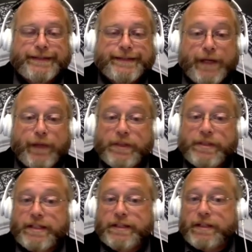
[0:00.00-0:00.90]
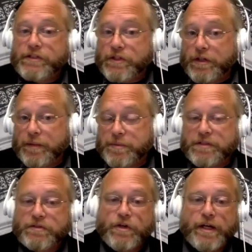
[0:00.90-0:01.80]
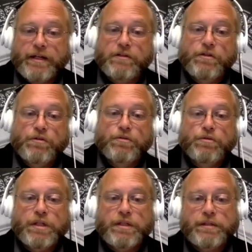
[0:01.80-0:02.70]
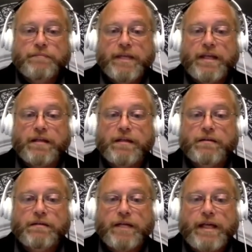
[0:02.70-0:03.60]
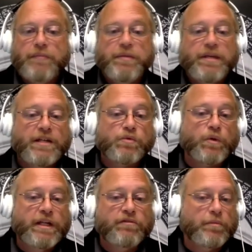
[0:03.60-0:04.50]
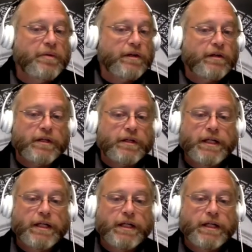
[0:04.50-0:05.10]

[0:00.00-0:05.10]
Now we see a lot of startups trying to make APIs work even better,